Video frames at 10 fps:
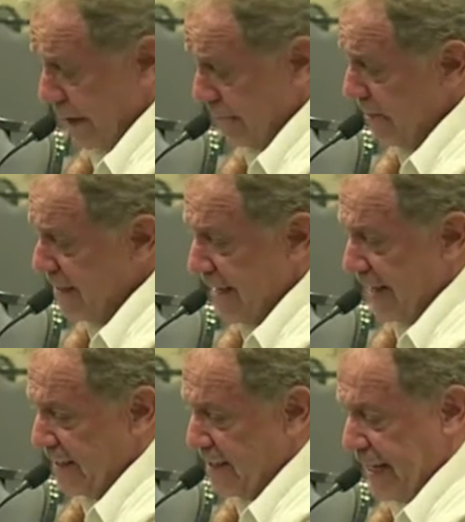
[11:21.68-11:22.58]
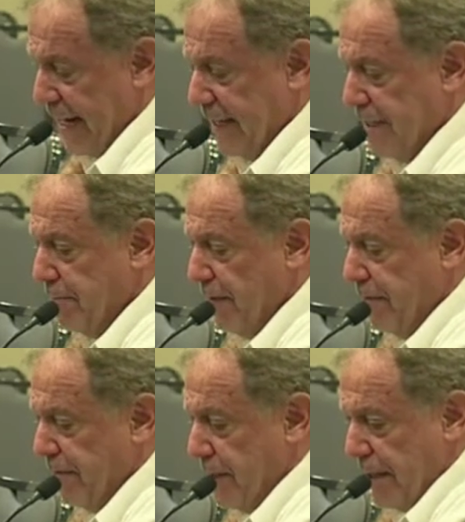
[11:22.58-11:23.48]
misunderstandings,
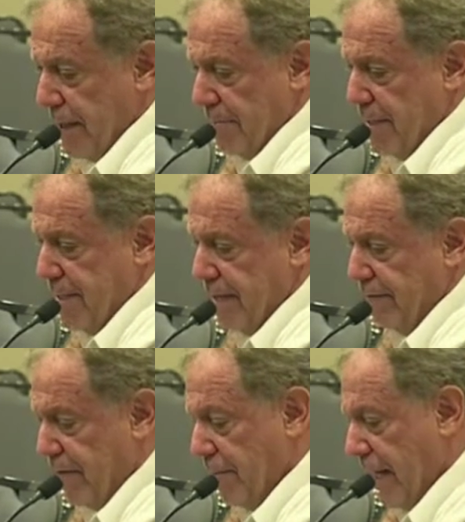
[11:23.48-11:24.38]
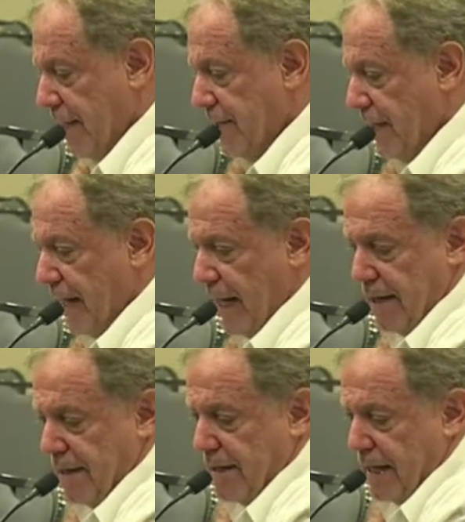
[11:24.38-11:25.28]
misinformation,
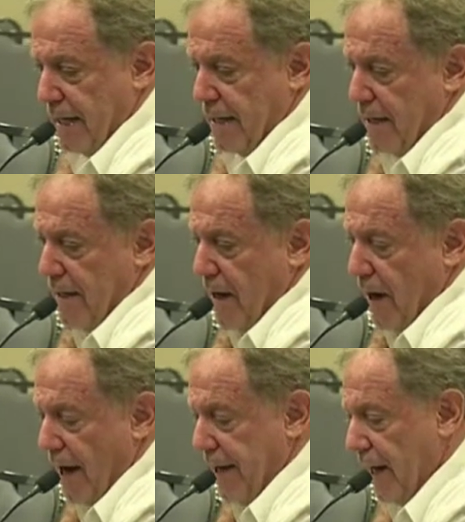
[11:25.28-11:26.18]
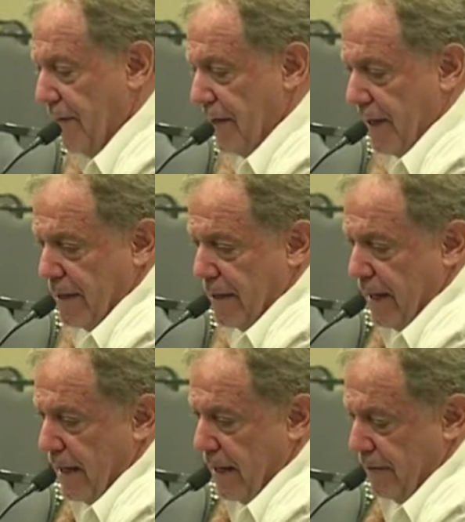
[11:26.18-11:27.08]
and I don't think,
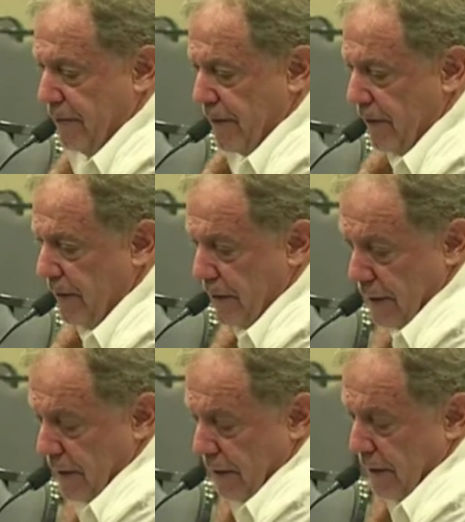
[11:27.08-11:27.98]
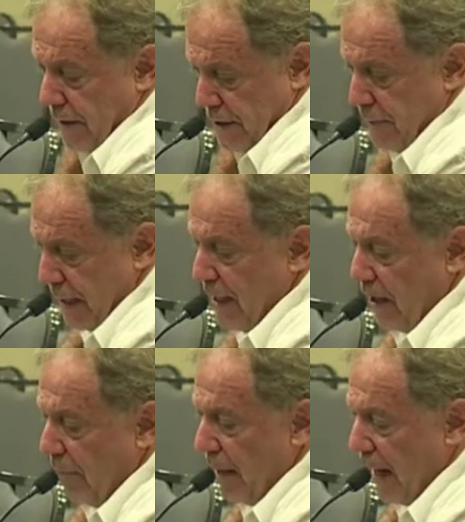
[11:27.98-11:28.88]
speaking
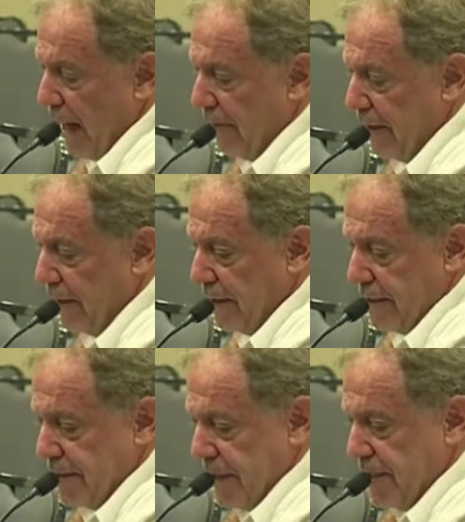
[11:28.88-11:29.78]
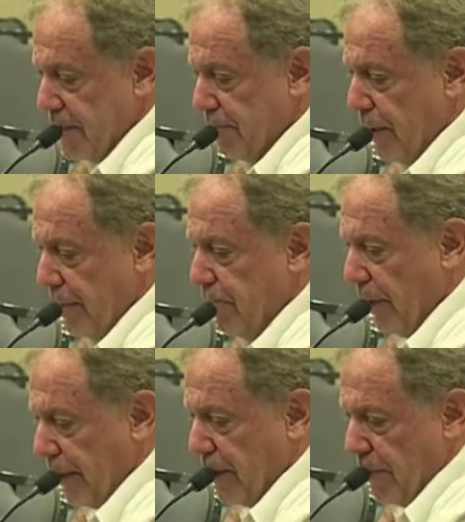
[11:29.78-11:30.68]
on behalf of the Indigenous
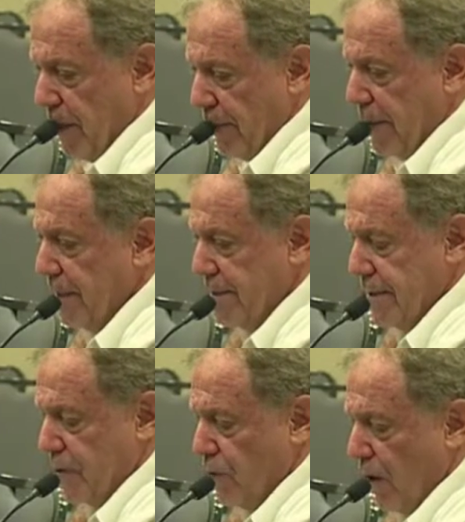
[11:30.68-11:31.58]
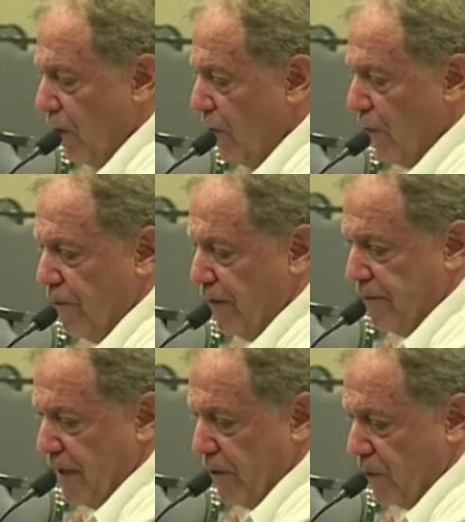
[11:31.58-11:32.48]
people and communities, the 12 or
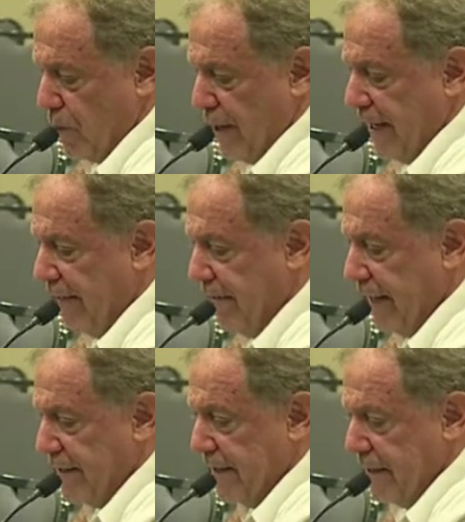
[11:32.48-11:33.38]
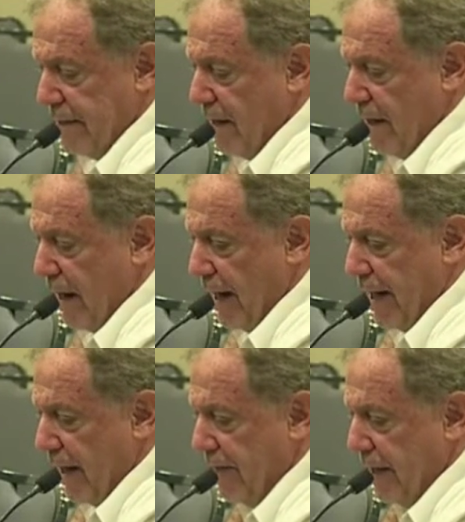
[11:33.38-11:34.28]
15 or 20 affected, I
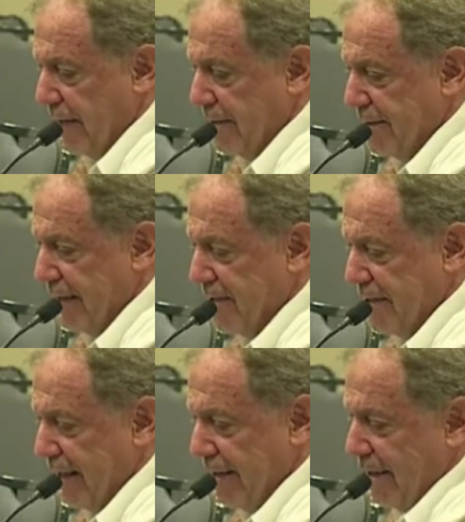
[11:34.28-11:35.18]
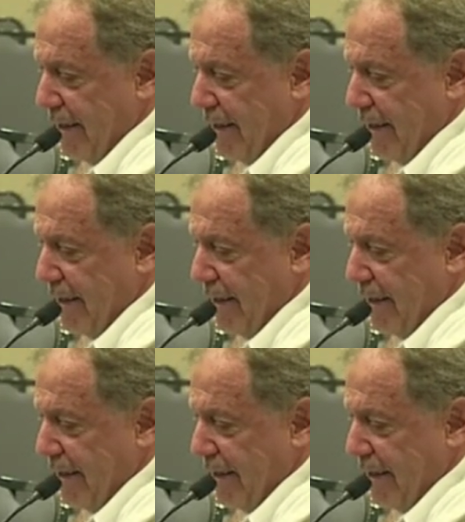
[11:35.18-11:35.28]
don't think it's such a